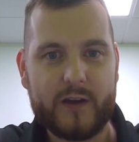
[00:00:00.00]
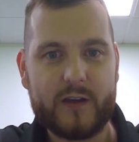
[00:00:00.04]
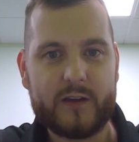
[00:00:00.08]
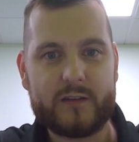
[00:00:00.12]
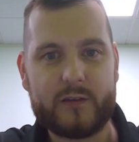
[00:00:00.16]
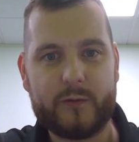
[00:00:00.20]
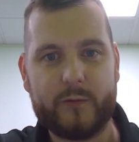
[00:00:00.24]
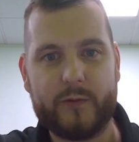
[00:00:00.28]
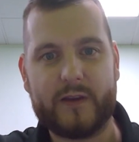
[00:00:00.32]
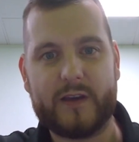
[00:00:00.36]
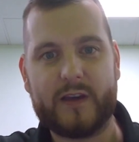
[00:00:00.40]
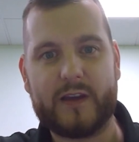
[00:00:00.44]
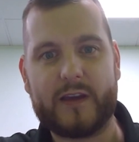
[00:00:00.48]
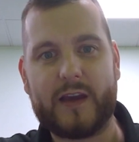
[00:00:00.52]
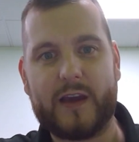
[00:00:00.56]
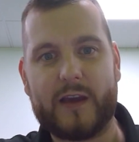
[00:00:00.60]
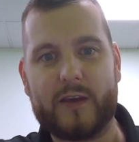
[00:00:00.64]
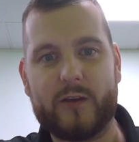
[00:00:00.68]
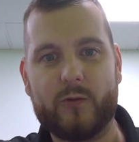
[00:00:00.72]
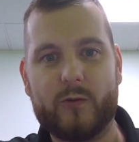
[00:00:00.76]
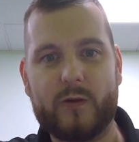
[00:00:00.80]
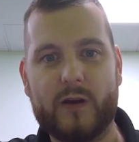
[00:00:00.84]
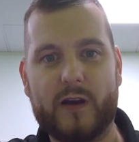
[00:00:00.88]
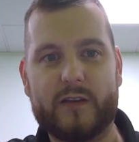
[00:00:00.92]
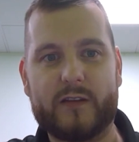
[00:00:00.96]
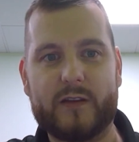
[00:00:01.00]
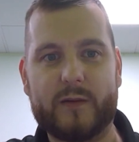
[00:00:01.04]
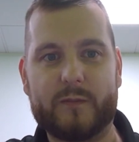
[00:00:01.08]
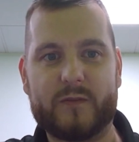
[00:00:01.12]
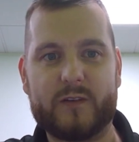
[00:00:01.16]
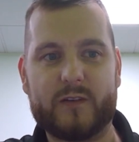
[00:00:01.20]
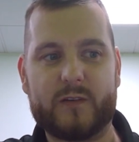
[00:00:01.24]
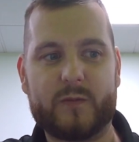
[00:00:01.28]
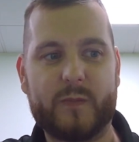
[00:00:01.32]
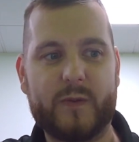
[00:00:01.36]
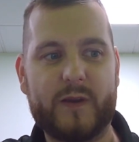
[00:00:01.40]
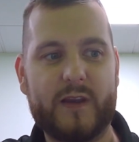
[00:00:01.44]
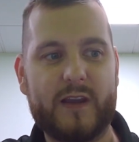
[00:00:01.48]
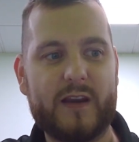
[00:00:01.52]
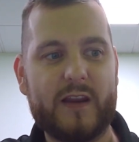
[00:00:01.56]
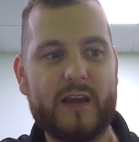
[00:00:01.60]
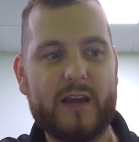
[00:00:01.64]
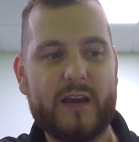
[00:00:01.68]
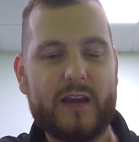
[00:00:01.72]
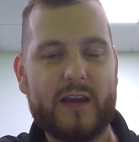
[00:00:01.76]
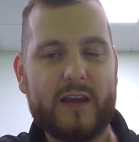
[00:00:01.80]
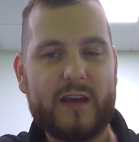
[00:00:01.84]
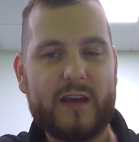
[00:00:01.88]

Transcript: so we can get you guys up to speed.